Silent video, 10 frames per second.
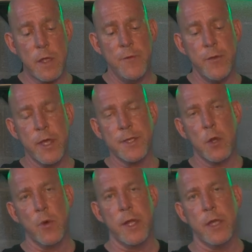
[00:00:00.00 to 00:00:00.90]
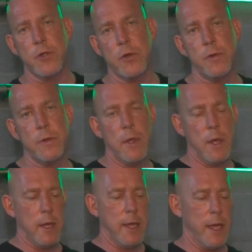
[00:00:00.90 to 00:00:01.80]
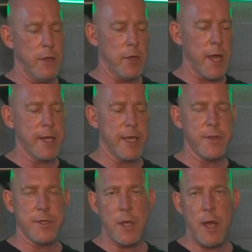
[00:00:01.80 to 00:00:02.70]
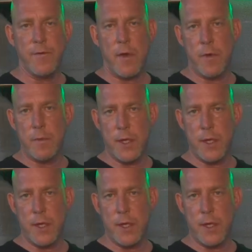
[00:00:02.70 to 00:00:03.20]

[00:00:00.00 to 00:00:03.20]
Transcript: If you get someone injured and you got to get this off of them,